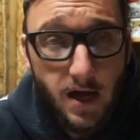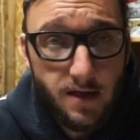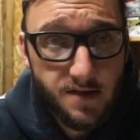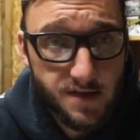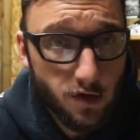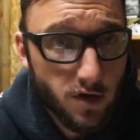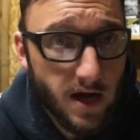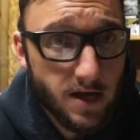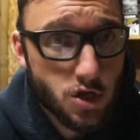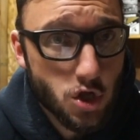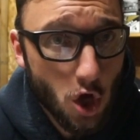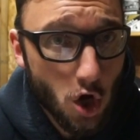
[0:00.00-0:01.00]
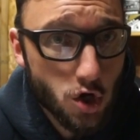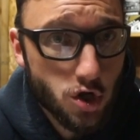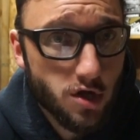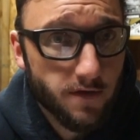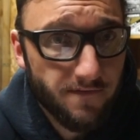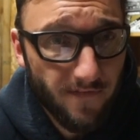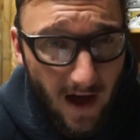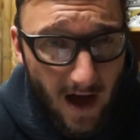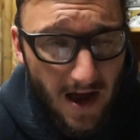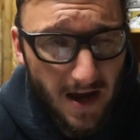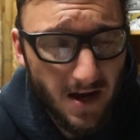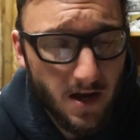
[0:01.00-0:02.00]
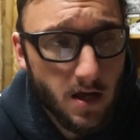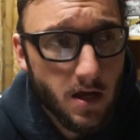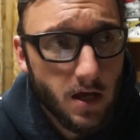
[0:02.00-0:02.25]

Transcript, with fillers: still got charged a fine